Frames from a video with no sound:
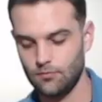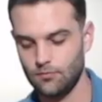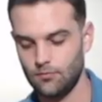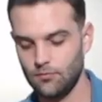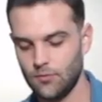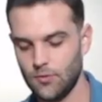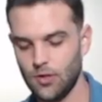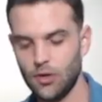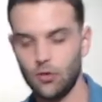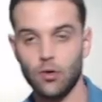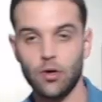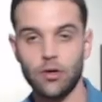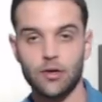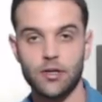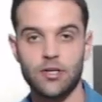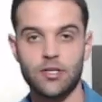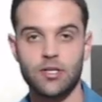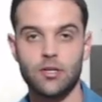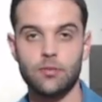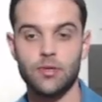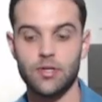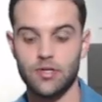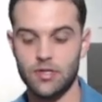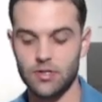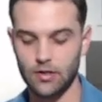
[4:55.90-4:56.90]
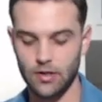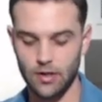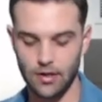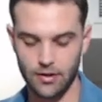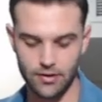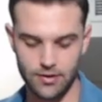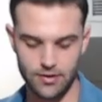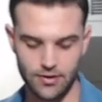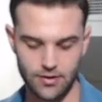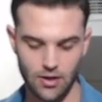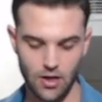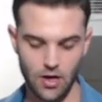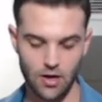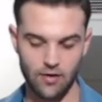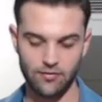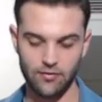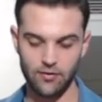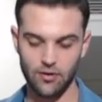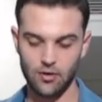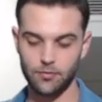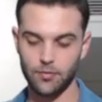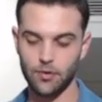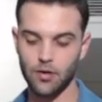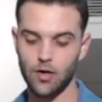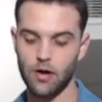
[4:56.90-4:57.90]
you want this to be slightly
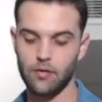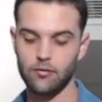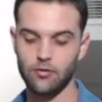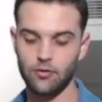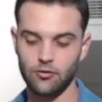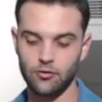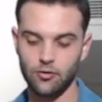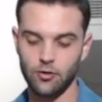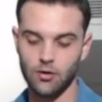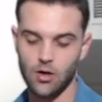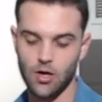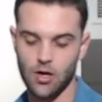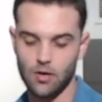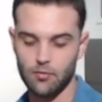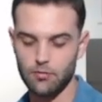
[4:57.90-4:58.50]
softened, but obviously not